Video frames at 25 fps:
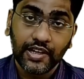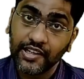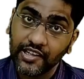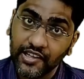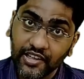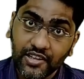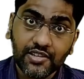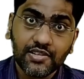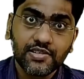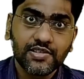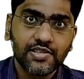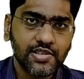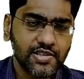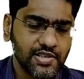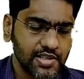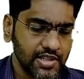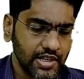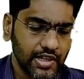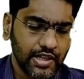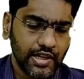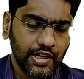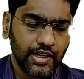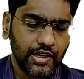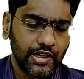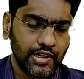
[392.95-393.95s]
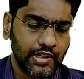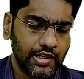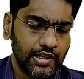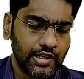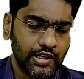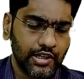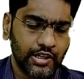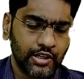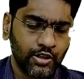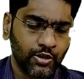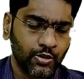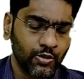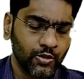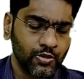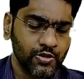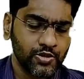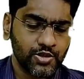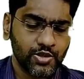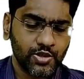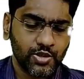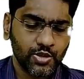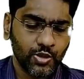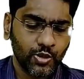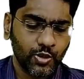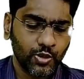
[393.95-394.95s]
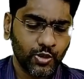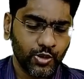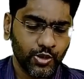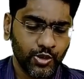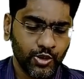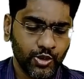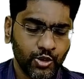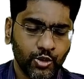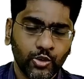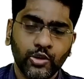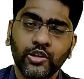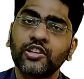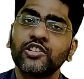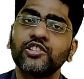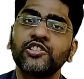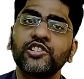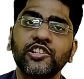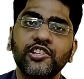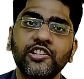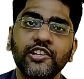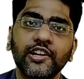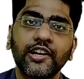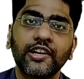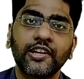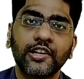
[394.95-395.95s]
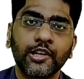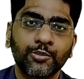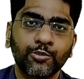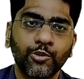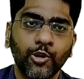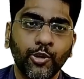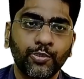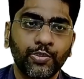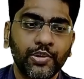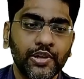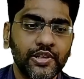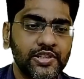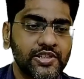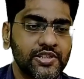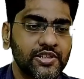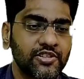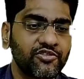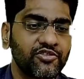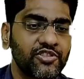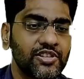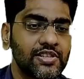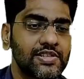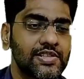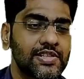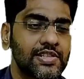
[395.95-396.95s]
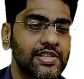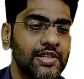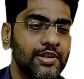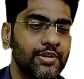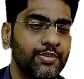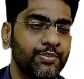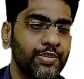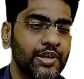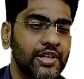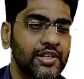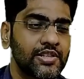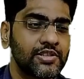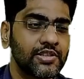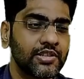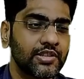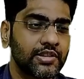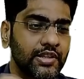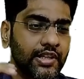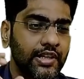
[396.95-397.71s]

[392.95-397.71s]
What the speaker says: kids, and also in a geriatric population we see major